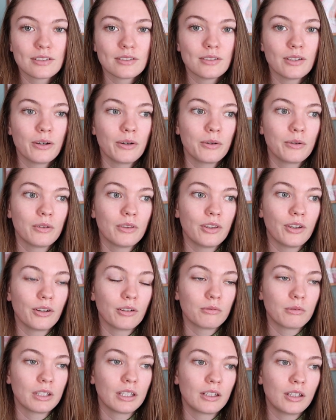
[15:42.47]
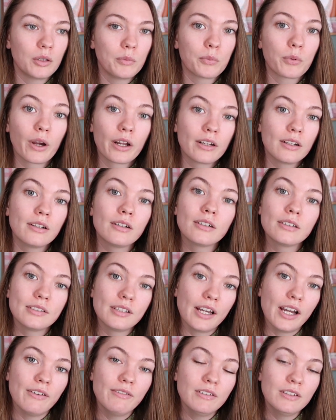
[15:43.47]
so they're a really good predator
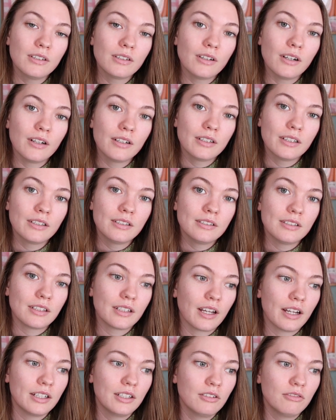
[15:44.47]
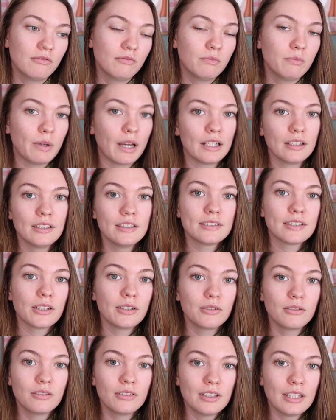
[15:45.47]
to have in the garden to kind of balance
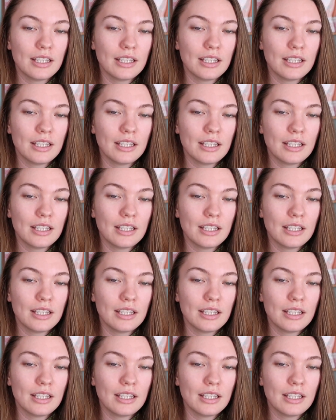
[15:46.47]
out